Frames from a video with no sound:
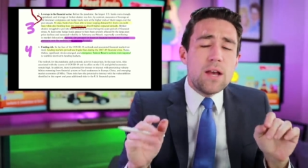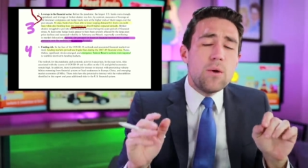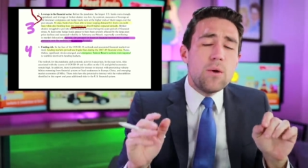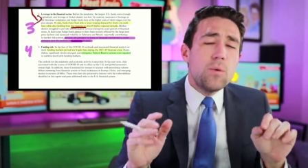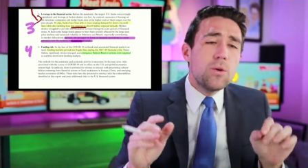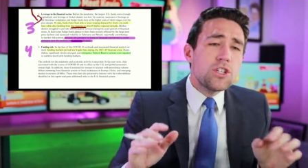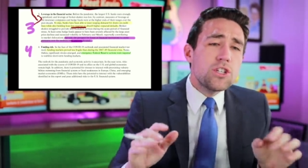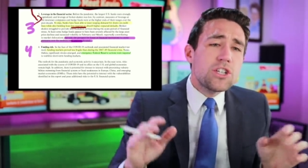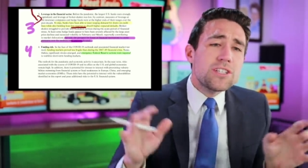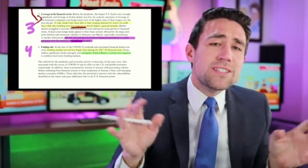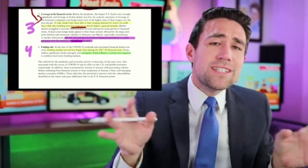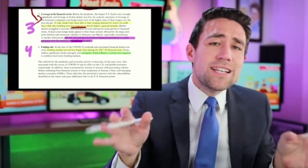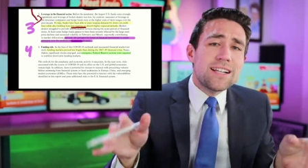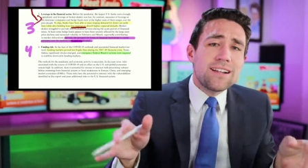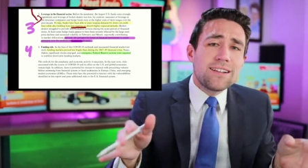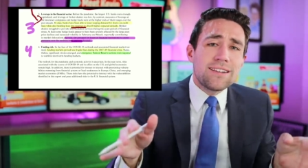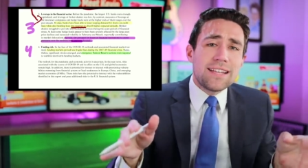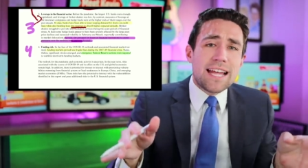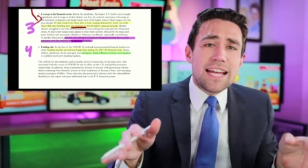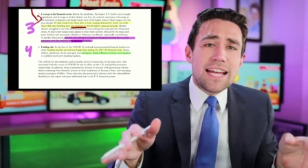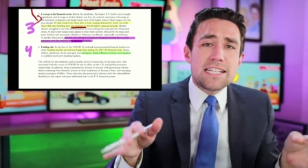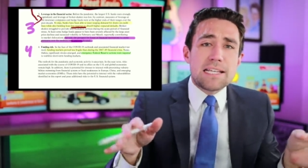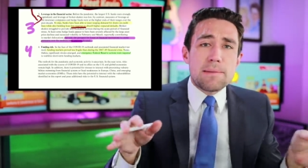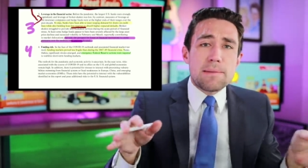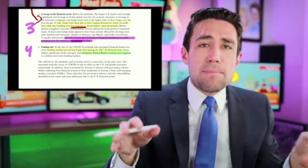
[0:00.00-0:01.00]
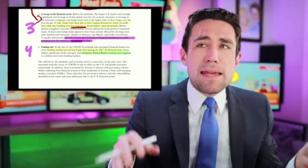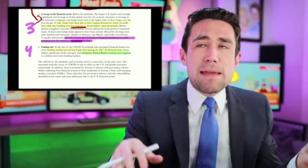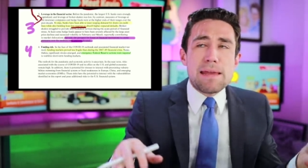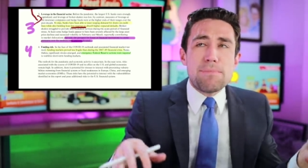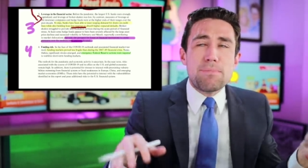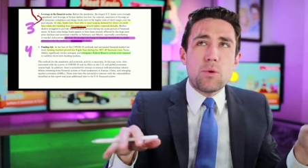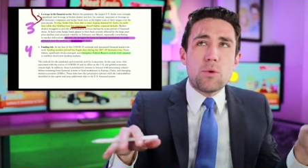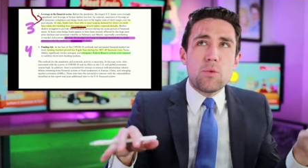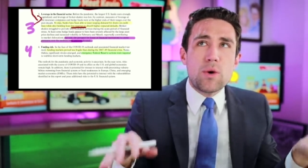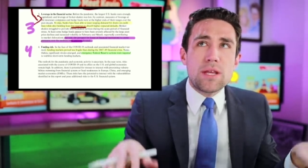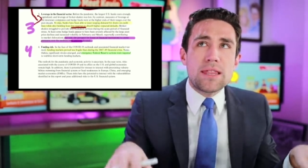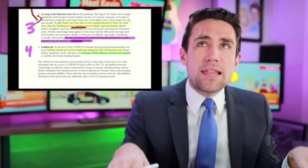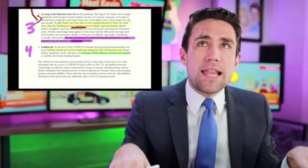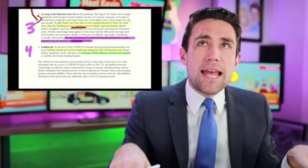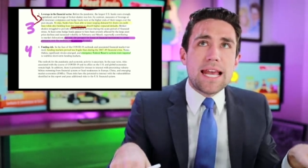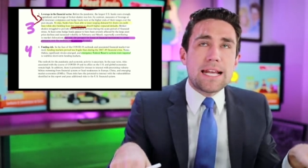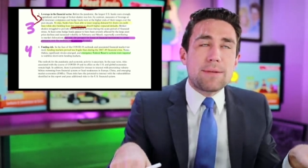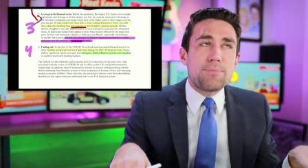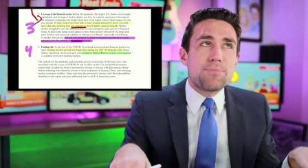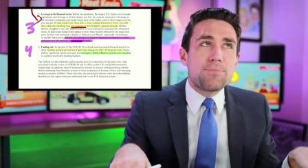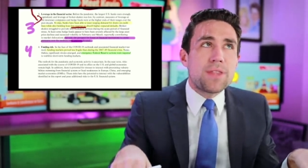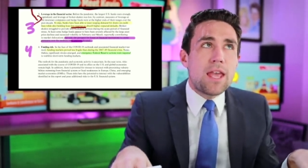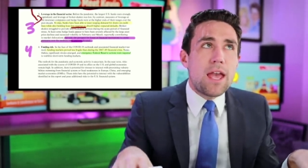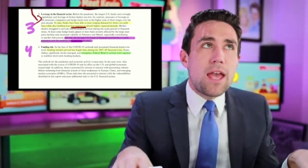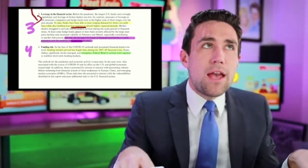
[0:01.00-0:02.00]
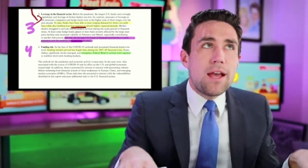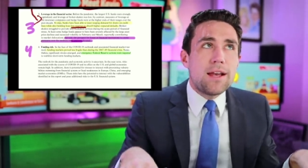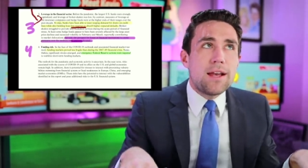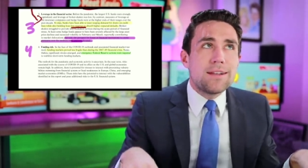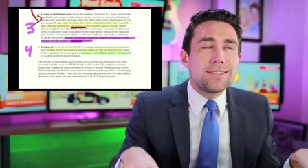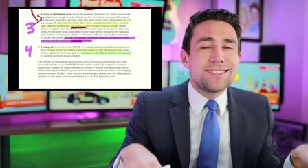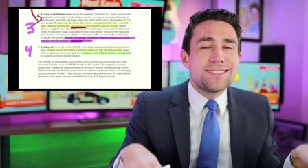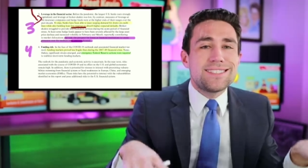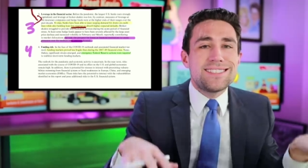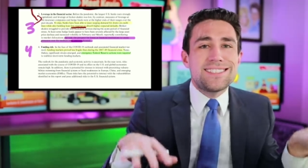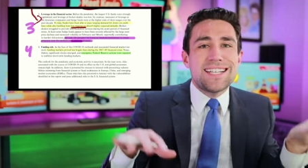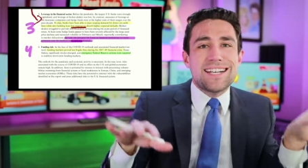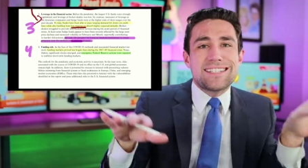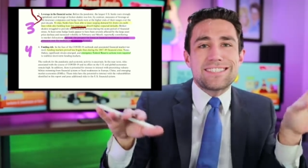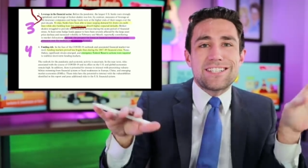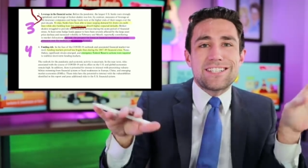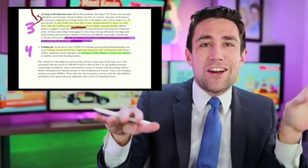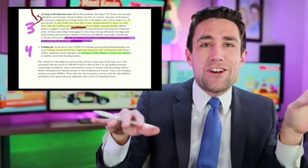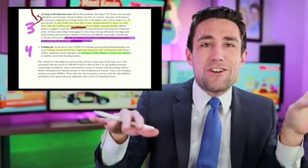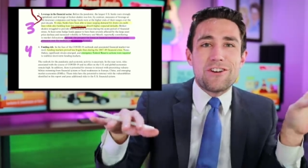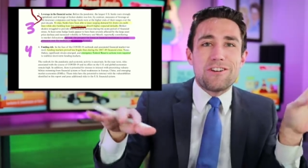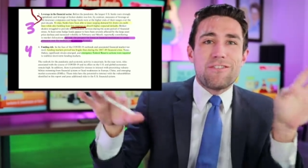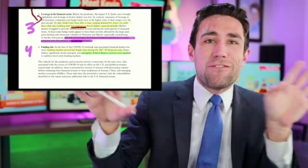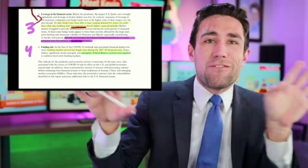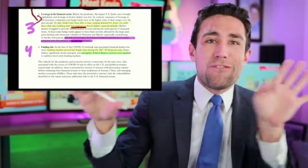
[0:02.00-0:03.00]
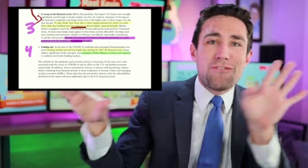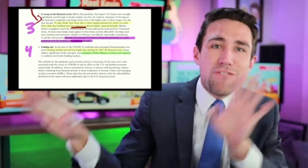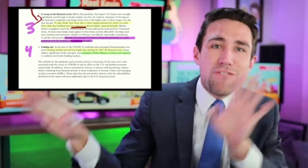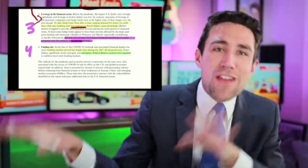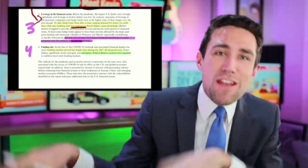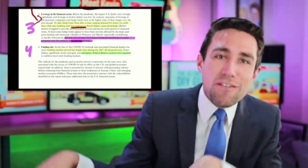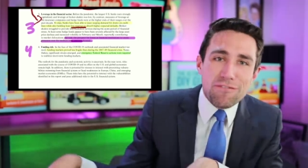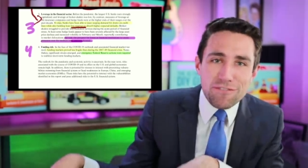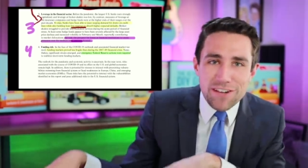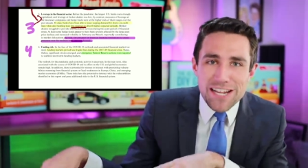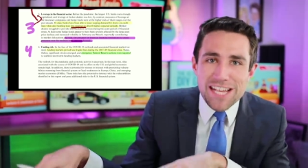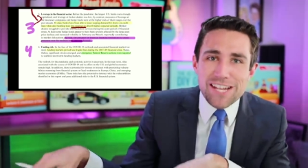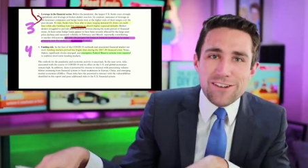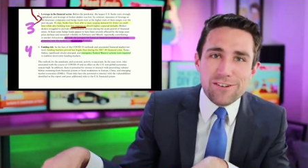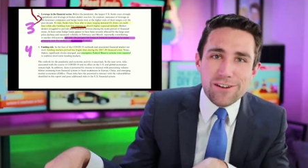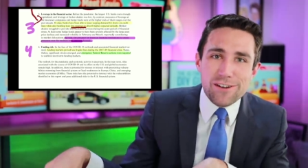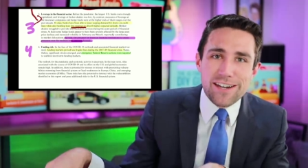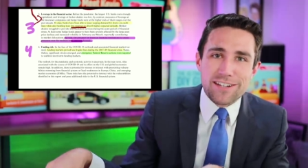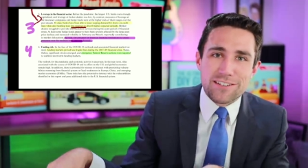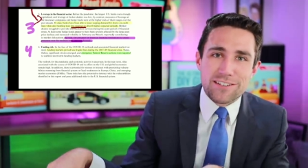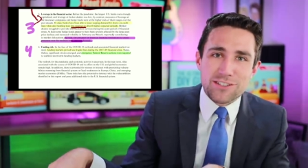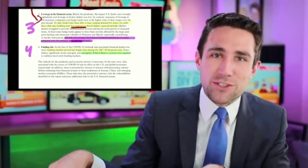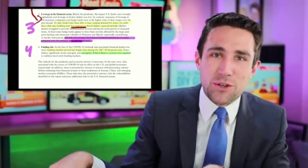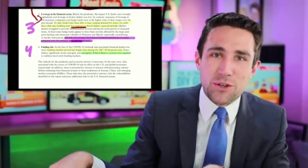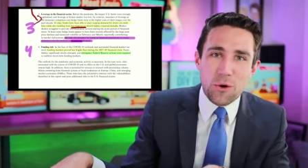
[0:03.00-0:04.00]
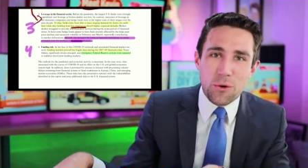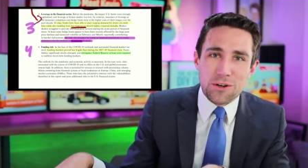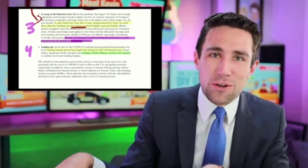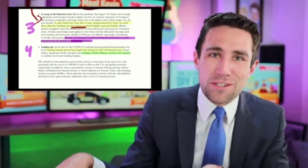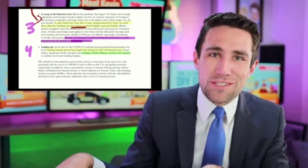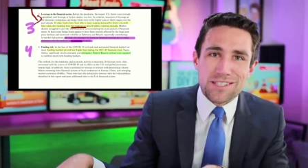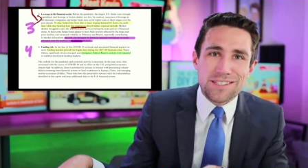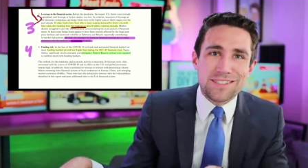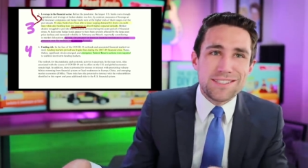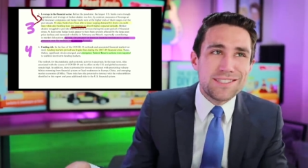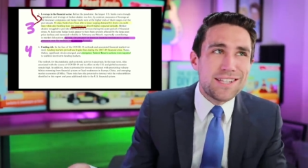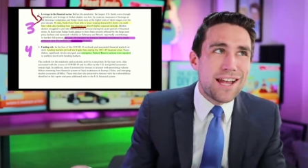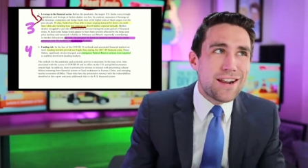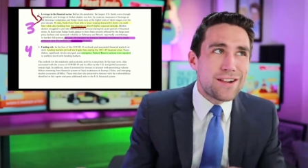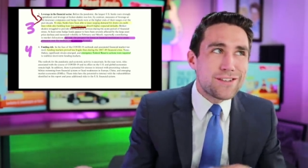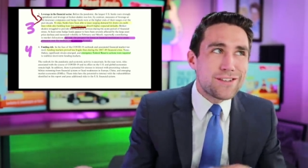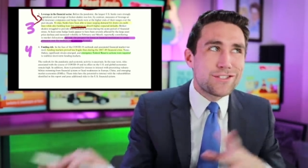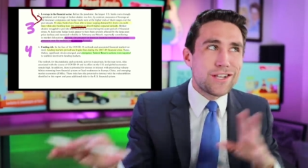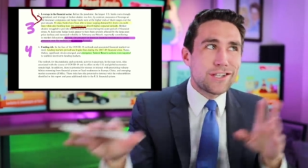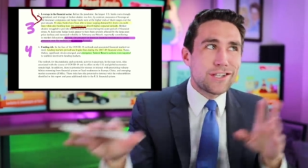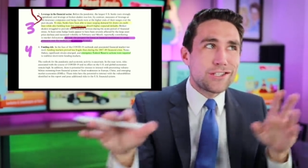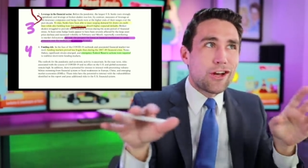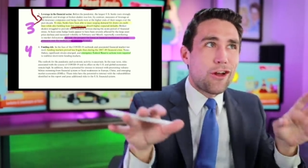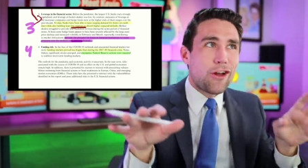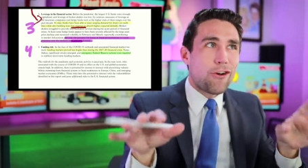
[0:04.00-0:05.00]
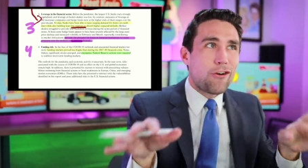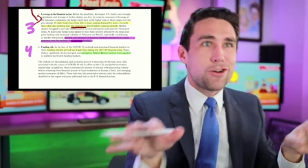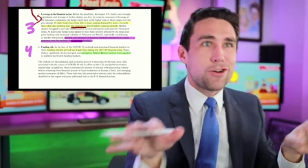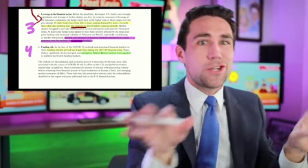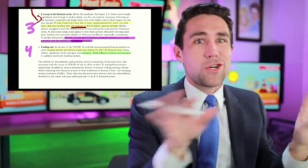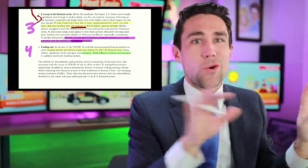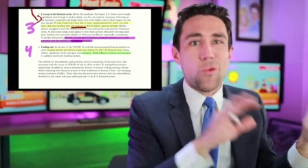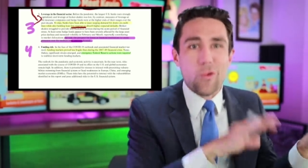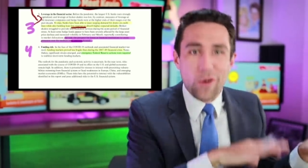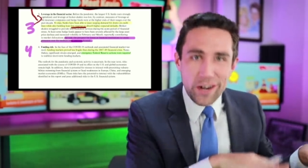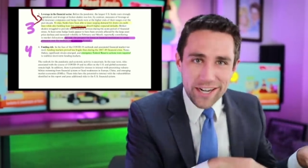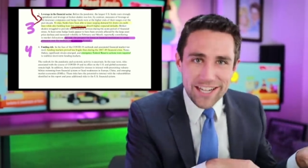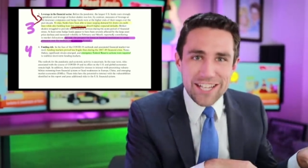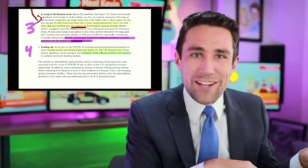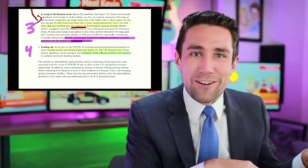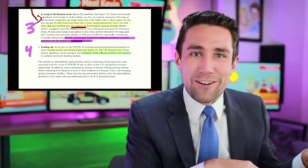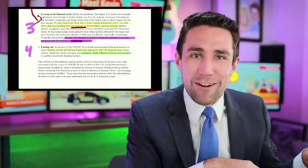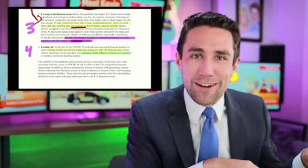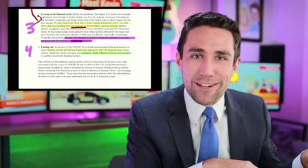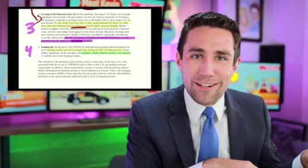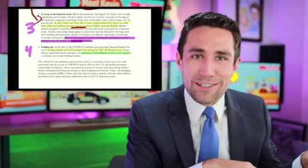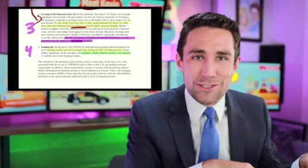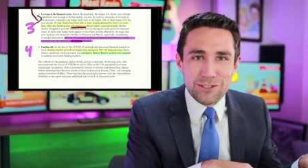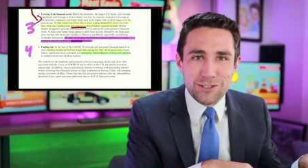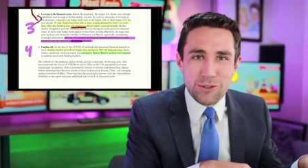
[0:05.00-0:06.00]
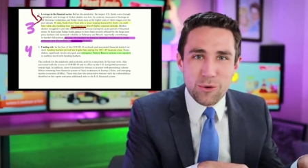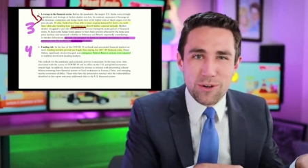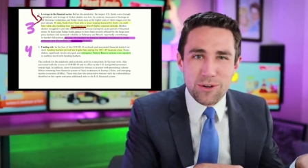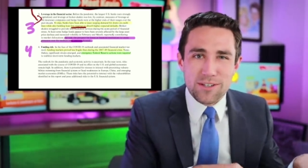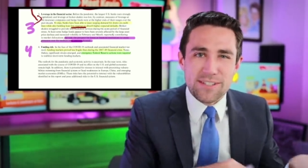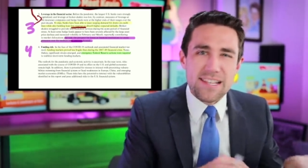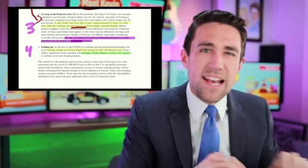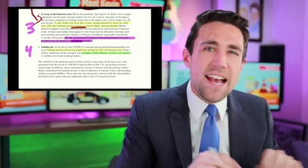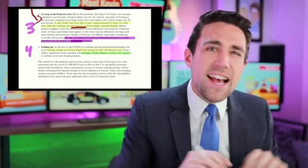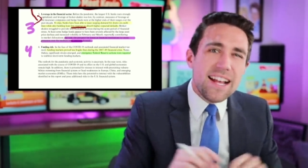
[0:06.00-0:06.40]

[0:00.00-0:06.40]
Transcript: we're just gonna lend to people with like 650 credit scores instead of 620 credit scores.